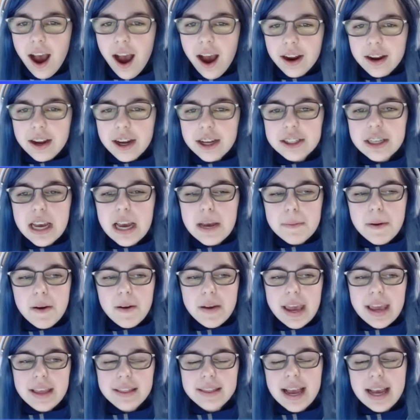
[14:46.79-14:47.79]
Good job.
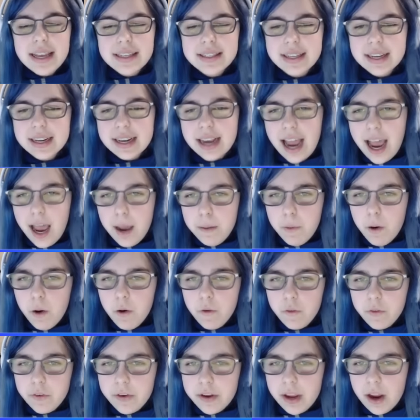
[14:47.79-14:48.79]
Okay, Elastic, I'm
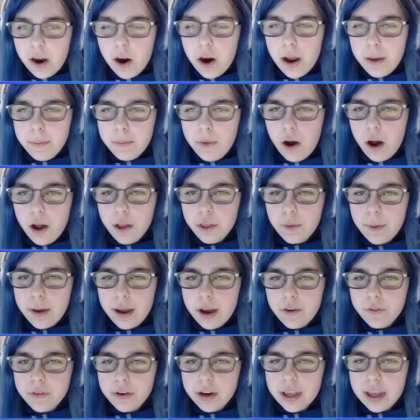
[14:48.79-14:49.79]
all the way
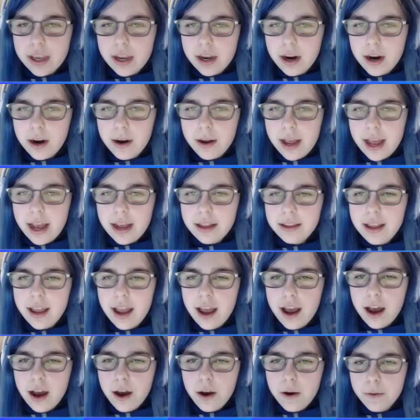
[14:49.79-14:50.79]
over here. Hello.